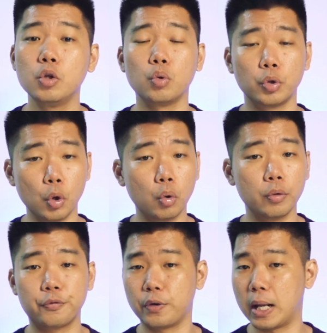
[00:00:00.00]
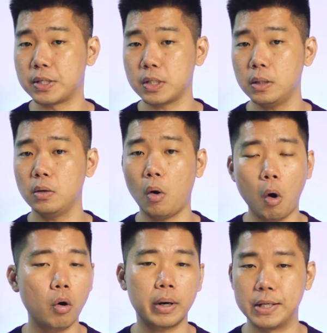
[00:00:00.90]
to a no-code freelancer
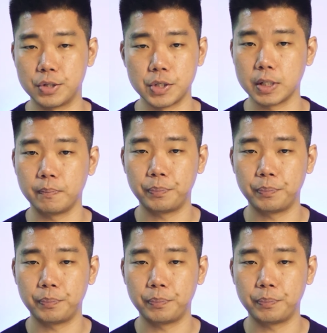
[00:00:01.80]
or agency.